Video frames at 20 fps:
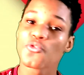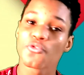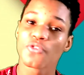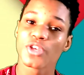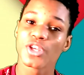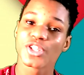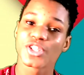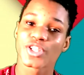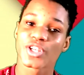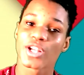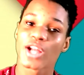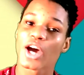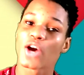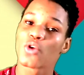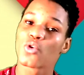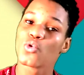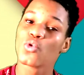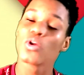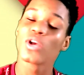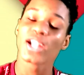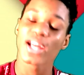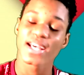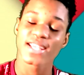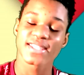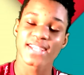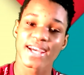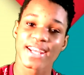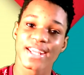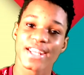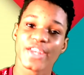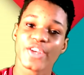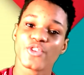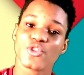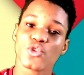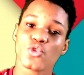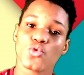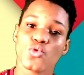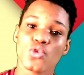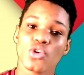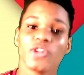feature that Google has added to
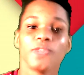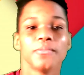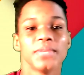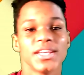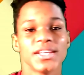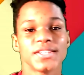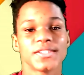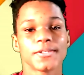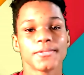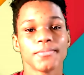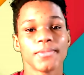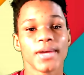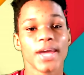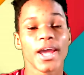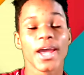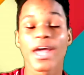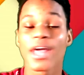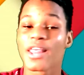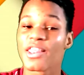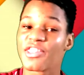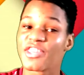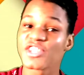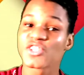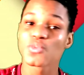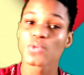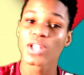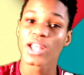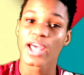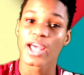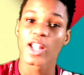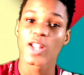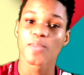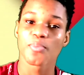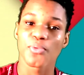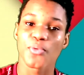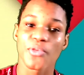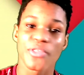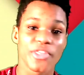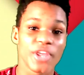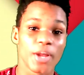Google Meet. This will help
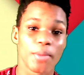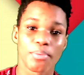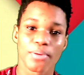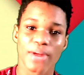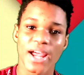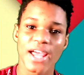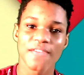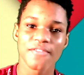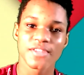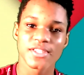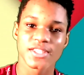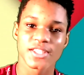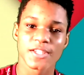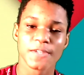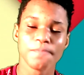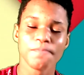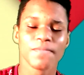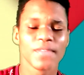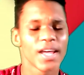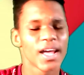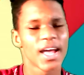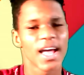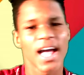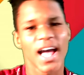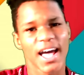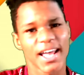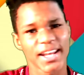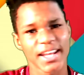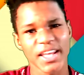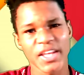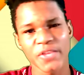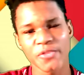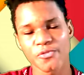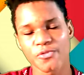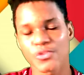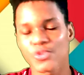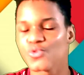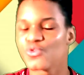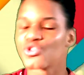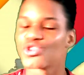with your privacy and if
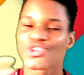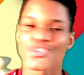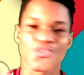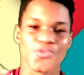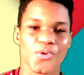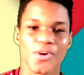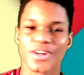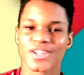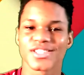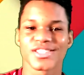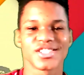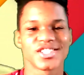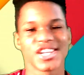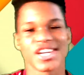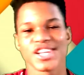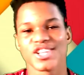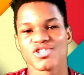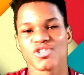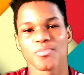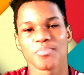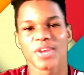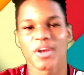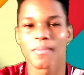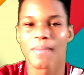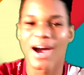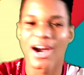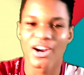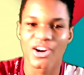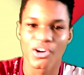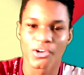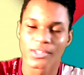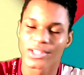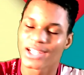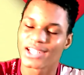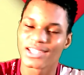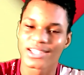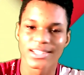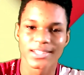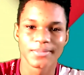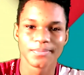you just want to change up your background a
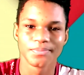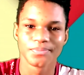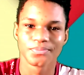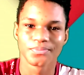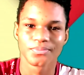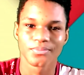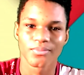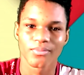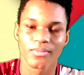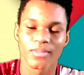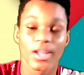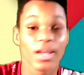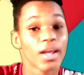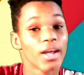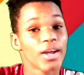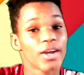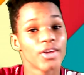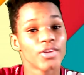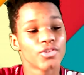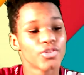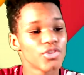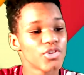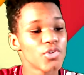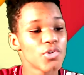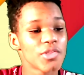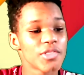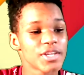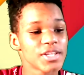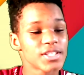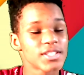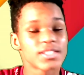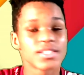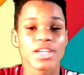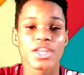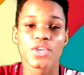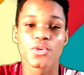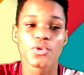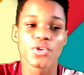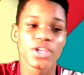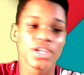little. To do this,
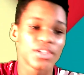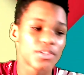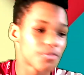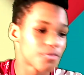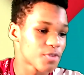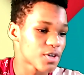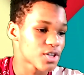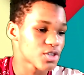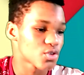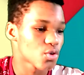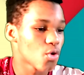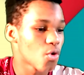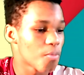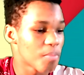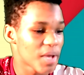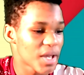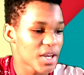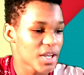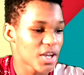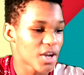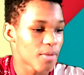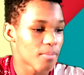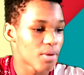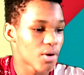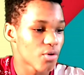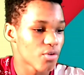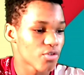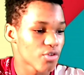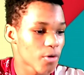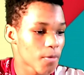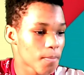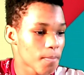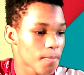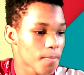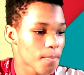you need to first open your browser.